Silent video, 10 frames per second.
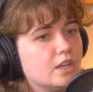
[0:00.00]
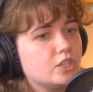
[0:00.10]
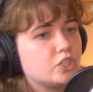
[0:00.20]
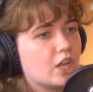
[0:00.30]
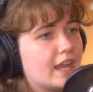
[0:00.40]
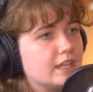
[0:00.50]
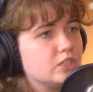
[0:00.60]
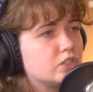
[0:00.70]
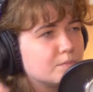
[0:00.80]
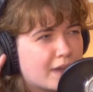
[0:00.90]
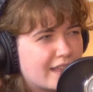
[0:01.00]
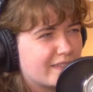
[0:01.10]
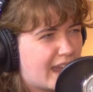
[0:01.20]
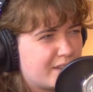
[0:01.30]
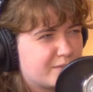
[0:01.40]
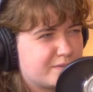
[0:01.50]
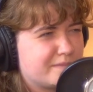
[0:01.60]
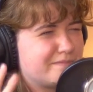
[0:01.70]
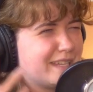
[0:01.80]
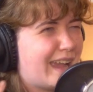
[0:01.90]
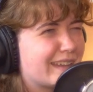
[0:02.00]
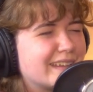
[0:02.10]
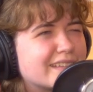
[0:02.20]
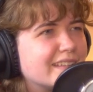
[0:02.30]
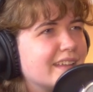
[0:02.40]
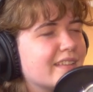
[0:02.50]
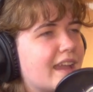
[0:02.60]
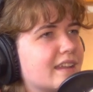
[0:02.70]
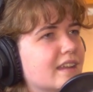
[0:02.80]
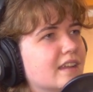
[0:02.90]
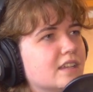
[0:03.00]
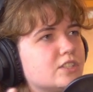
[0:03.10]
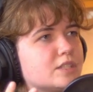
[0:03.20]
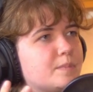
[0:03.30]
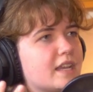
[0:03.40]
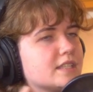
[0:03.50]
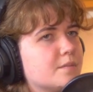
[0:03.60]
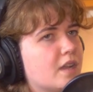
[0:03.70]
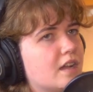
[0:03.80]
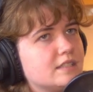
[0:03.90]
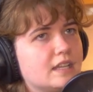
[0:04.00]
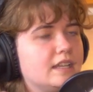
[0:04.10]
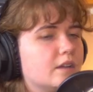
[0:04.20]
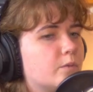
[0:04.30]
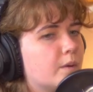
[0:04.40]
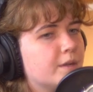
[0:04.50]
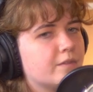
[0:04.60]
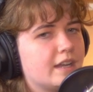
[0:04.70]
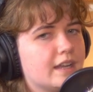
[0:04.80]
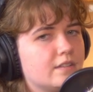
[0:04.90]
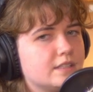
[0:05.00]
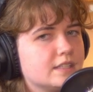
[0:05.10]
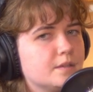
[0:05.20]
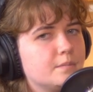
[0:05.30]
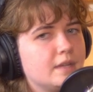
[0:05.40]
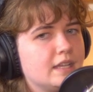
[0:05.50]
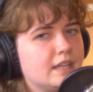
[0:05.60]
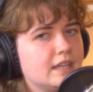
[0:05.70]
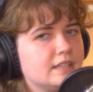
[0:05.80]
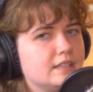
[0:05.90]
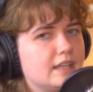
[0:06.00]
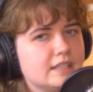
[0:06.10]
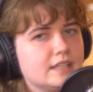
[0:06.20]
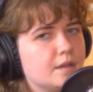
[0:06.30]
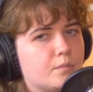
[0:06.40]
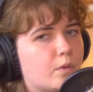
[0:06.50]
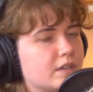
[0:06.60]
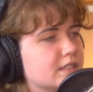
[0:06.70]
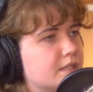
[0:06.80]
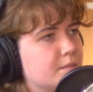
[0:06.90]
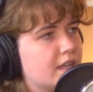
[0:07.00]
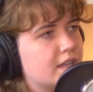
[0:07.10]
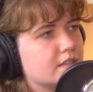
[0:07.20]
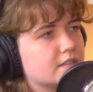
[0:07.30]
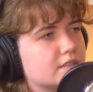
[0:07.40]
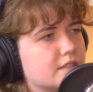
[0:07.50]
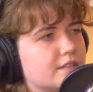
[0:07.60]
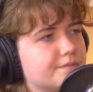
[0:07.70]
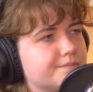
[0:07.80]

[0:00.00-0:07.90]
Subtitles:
change my life technically, like just because I'm not dating a woman right now doesn't mean it isn't important to me. So